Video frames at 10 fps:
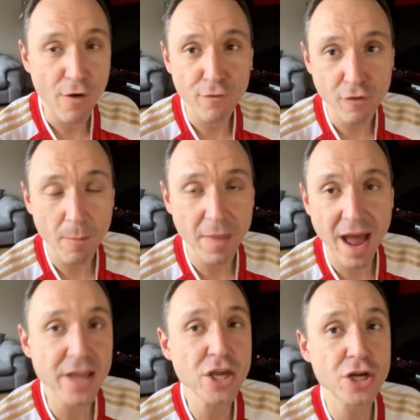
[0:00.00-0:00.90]
From there,
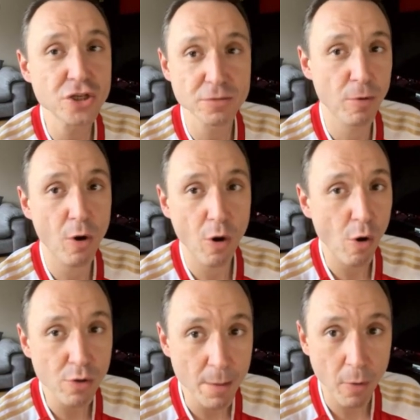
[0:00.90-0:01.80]
you can just put
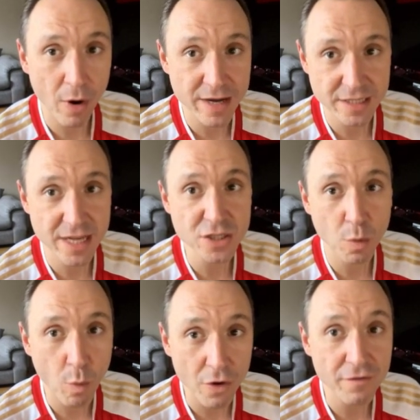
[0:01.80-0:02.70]
all your points into
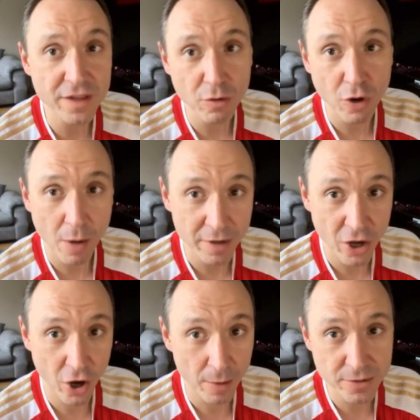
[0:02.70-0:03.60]
one of the uncommon
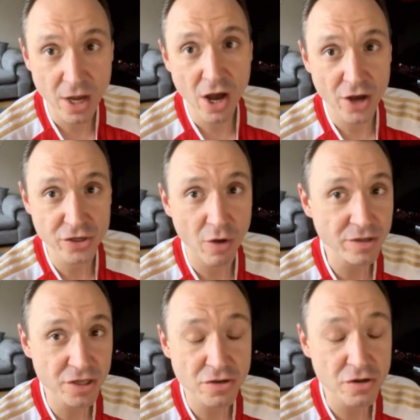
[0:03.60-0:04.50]
herbs. As long as
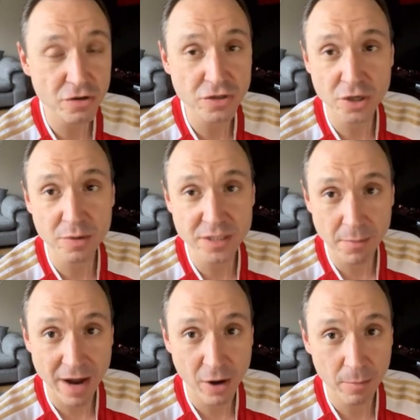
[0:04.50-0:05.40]
it doesn't go into
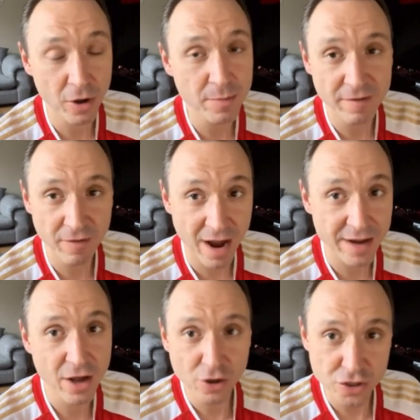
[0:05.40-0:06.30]
Microbloom, you're
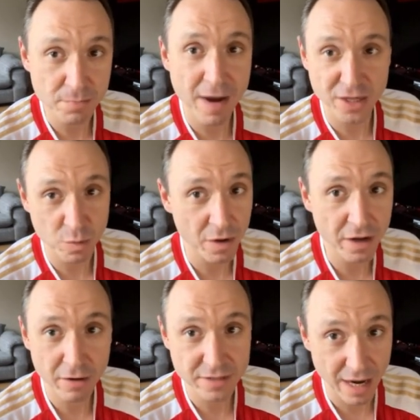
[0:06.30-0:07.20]
fine. Just max one of
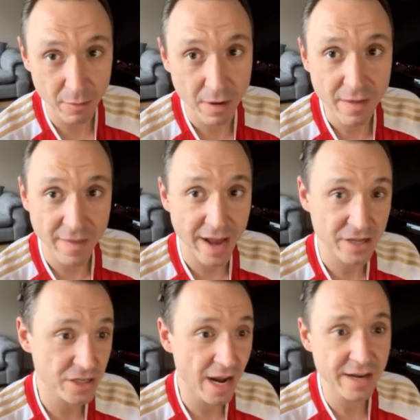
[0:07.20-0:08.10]
those out
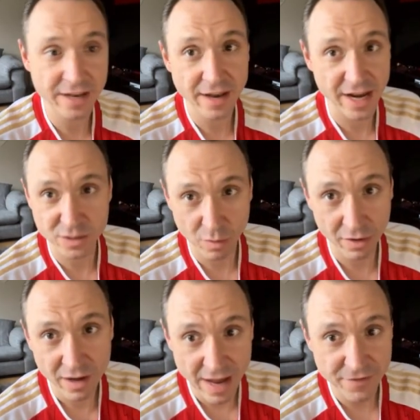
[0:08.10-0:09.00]
next, and then the next
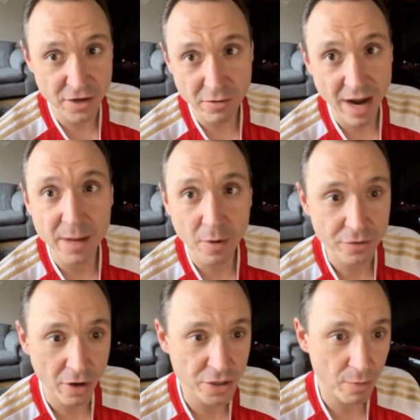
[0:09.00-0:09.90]
one if you do get any more
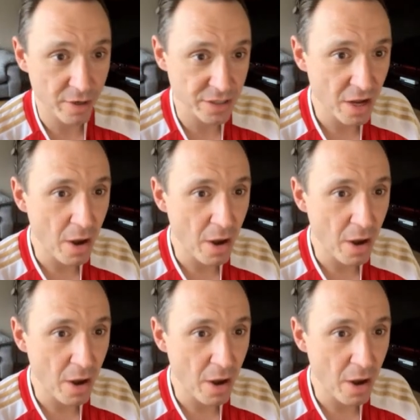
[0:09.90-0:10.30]
knowledge points.